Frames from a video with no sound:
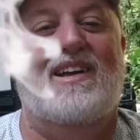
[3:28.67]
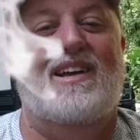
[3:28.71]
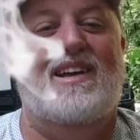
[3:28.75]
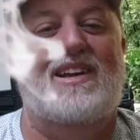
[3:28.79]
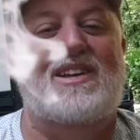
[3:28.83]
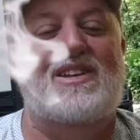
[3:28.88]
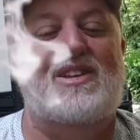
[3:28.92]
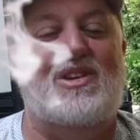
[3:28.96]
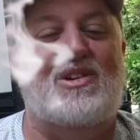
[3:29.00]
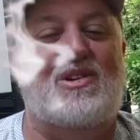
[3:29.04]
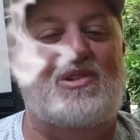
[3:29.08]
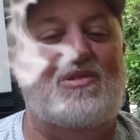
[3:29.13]

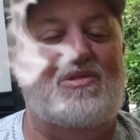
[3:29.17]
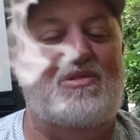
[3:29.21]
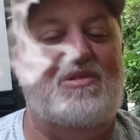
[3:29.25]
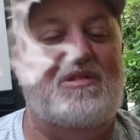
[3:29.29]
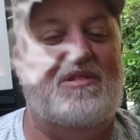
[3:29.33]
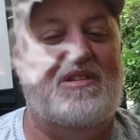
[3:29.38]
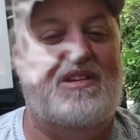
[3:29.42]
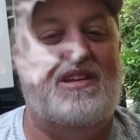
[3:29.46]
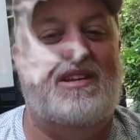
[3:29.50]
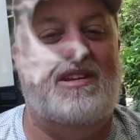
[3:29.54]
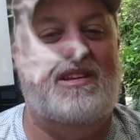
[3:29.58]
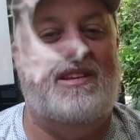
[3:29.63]
So
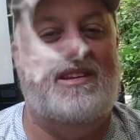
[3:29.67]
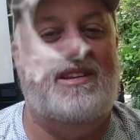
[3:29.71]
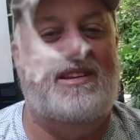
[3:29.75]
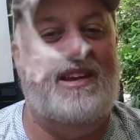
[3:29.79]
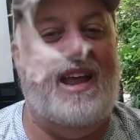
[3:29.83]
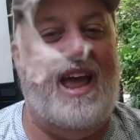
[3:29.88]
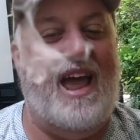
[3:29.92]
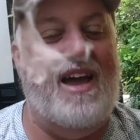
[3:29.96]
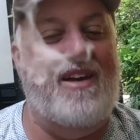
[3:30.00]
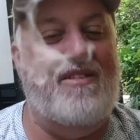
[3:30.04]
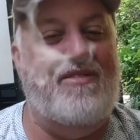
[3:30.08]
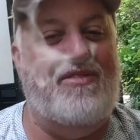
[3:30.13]

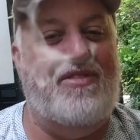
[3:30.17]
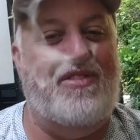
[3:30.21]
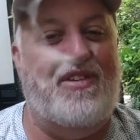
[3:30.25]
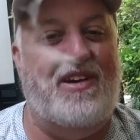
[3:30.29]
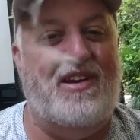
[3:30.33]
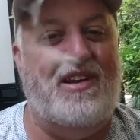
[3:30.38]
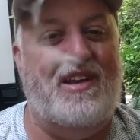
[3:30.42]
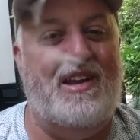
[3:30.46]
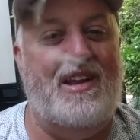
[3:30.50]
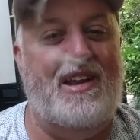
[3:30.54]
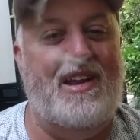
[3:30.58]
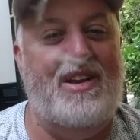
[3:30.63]
have
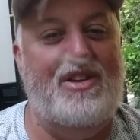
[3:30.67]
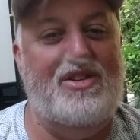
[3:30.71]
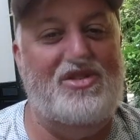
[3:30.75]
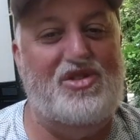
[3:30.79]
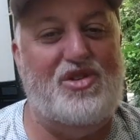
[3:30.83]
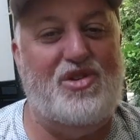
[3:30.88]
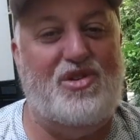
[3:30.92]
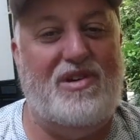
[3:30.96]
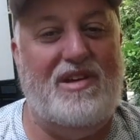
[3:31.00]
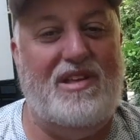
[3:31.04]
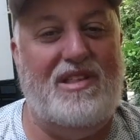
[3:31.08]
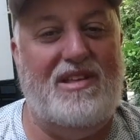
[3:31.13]
fun,
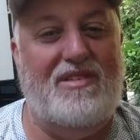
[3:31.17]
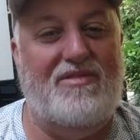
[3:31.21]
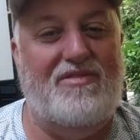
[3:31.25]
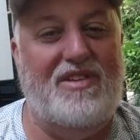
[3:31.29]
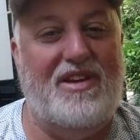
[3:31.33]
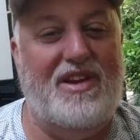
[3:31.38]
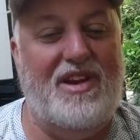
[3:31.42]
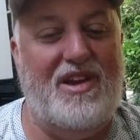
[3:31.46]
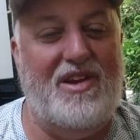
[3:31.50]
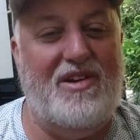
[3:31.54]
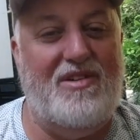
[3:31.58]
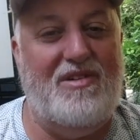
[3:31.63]
enjoy the
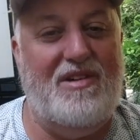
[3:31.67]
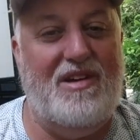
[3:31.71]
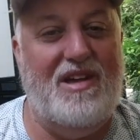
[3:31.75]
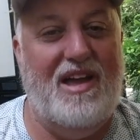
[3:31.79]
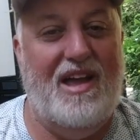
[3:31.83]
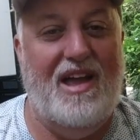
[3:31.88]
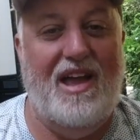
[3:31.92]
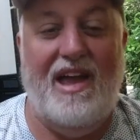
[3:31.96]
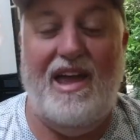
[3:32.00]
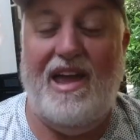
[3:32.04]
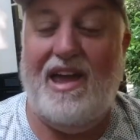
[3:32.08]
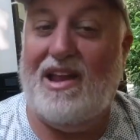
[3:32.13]
video,
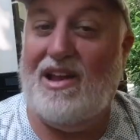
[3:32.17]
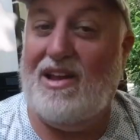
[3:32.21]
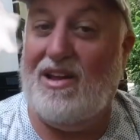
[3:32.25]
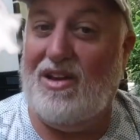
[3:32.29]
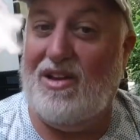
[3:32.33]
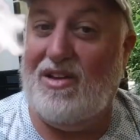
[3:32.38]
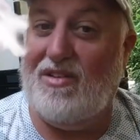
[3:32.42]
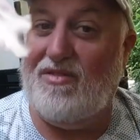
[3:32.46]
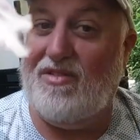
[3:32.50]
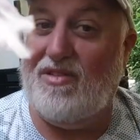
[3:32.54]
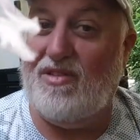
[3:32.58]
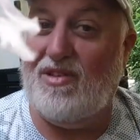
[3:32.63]
and
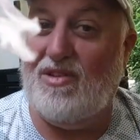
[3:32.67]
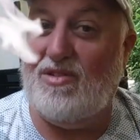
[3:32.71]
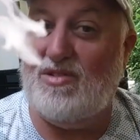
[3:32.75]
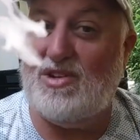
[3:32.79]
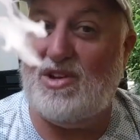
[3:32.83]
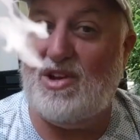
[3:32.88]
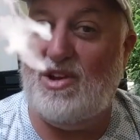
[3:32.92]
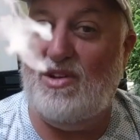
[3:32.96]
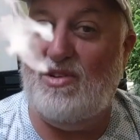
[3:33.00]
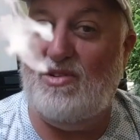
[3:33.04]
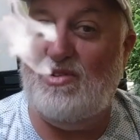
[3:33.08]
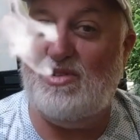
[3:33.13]
look for those
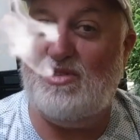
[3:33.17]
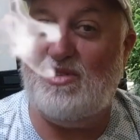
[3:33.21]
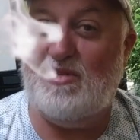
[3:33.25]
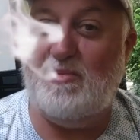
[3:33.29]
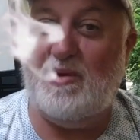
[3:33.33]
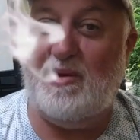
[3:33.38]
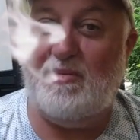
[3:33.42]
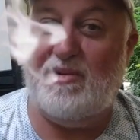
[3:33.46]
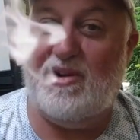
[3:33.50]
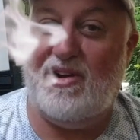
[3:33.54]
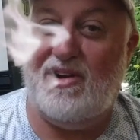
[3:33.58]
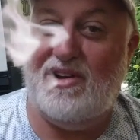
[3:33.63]
clues.
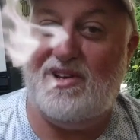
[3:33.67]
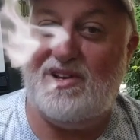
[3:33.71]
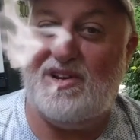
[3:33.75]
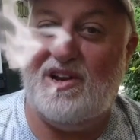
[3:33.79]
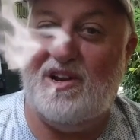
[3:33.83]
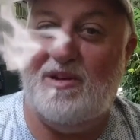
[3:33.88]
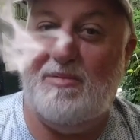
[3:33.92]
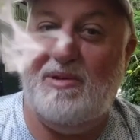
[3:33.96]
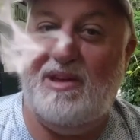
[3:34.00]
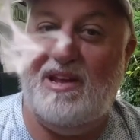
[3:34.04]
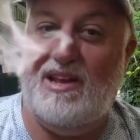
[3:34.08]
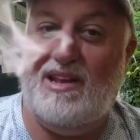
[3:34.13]
Remember, it's going
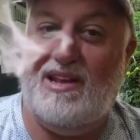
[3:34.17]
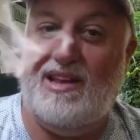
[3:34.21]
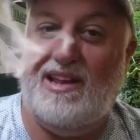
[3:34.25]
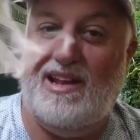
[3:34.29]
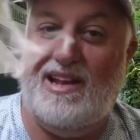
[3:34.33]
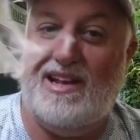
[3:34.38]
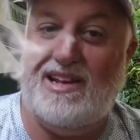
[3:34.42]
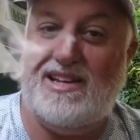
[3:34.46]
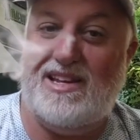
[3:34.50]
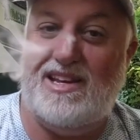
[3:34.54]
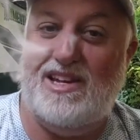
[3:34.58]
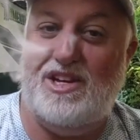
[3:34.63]
to be a little
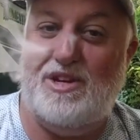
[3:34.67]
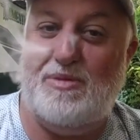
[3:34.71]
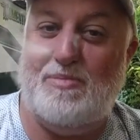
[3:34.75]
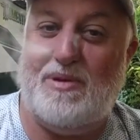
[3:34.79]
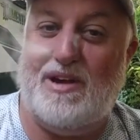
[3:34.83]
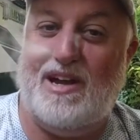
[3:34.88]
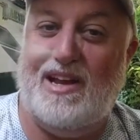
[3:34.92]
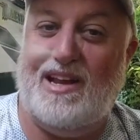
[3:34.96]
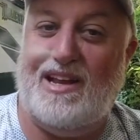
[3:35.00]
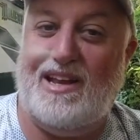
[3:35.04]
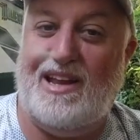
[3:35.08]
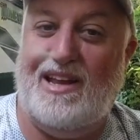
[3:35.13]
cinch
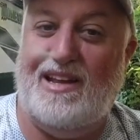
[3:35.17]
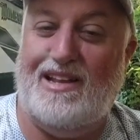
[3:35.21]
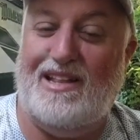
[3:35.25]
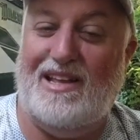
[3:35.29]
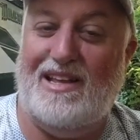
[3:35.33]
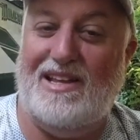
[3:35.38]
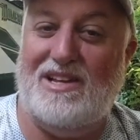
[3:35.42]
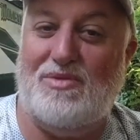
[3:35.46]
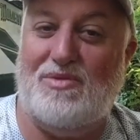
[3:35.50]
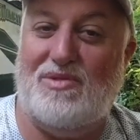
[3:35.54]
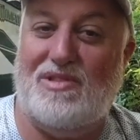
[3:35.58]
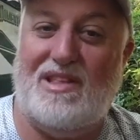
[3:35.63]
bike like
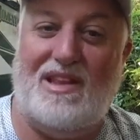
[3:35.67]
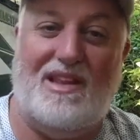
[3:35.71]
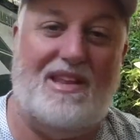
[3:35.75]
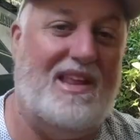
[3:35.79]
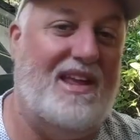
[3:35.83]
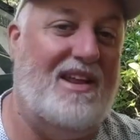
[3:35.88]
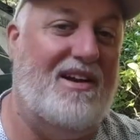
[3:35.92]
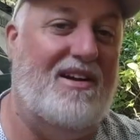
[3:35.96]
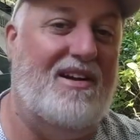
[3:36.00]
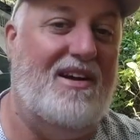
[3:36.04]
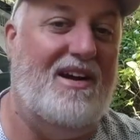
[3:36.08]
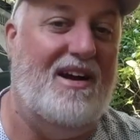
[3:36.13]
this with a
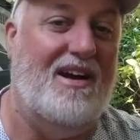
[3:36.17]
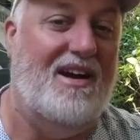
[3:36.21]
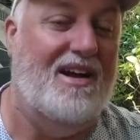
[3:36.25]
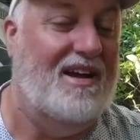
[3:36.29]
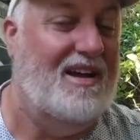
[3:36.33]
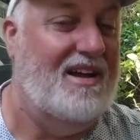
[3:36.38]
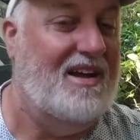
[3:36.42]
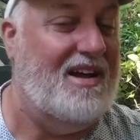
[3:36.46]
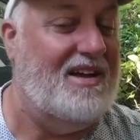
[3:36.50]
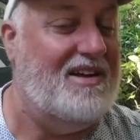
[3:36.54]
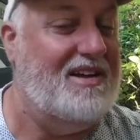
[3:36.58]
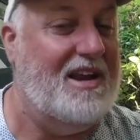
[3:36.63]
letter,
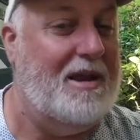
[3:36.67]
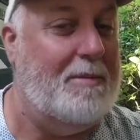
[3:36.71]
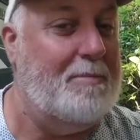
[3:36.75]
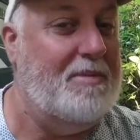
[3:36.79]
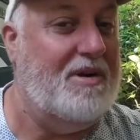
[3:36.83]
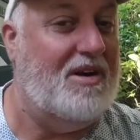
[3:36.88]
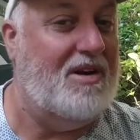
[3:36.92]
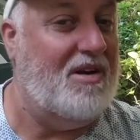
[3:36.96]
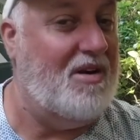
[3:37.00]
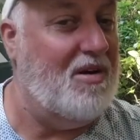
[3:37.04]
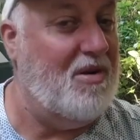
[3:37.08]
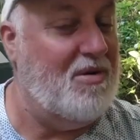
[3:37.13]
a
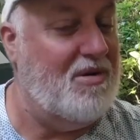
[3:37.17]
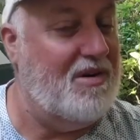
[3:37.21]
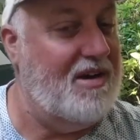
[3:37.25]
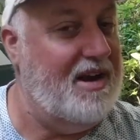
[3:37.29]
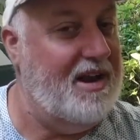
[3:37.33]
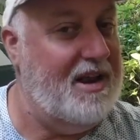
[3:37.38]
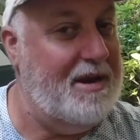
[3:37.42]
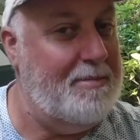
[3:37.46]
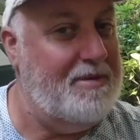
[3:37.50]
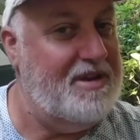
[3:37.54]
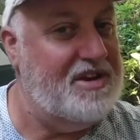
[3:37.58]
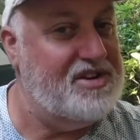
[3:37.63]
number, or an
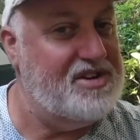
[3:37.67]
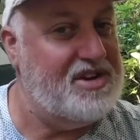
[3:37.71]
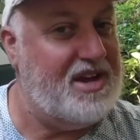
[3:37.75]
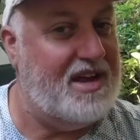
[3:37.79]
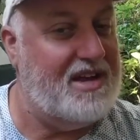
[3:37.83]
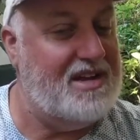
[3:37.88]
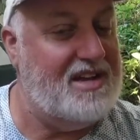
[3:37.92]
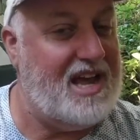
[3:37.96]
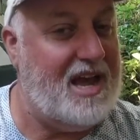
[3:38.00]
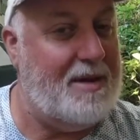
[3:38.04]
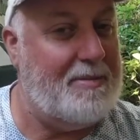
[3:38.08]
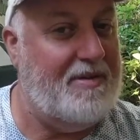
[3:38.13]
image
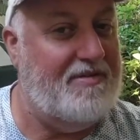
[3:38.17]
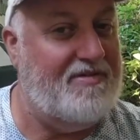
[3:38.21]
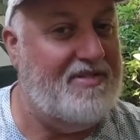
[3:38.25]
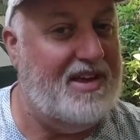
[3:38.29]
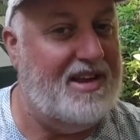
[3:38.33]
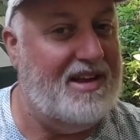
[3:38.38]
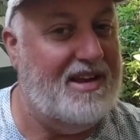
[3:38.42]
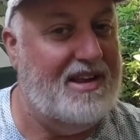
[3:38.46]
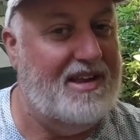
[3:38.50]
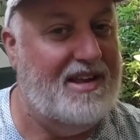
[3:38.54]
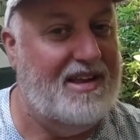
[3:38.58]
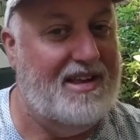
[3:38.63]
on top of it.
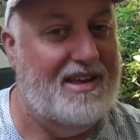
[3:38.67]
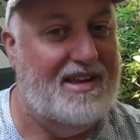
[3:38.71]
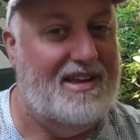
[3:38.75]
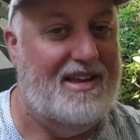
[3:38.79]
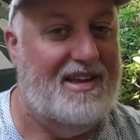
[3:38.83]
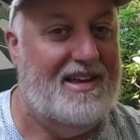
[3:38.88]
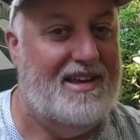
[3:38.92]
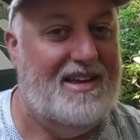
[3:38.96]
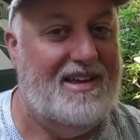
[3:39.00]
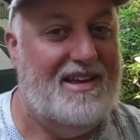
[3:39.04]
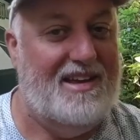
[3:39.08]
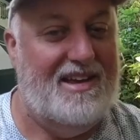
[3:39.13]

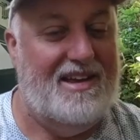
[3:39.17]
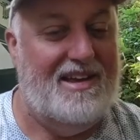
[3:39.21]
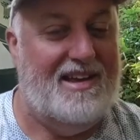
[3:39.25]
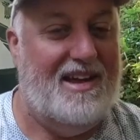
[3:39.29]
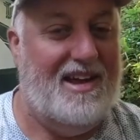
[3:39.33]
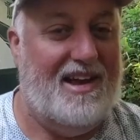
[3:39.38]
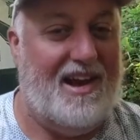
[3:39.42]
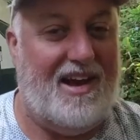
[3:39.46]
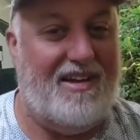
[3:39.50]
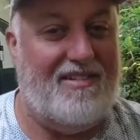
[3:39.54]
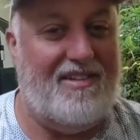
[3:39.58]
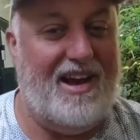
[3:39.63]

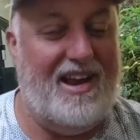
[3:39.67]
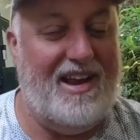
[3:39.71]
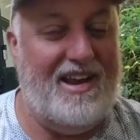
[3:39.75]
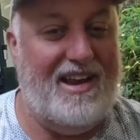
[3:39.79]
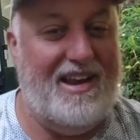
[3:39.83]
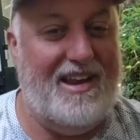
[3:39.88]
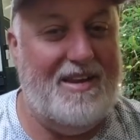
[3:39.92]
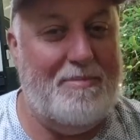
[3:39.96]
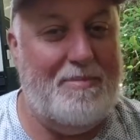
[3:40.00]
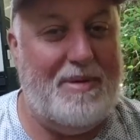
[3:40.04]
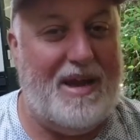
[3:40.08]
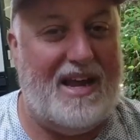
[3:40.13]
All
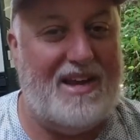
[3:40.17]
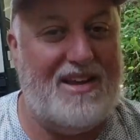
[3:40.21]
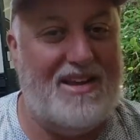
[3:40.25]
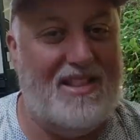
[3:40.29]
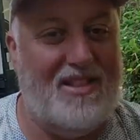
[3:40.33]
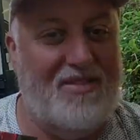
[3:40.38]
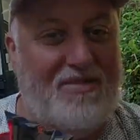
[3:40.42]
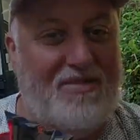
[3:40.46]
right, back to the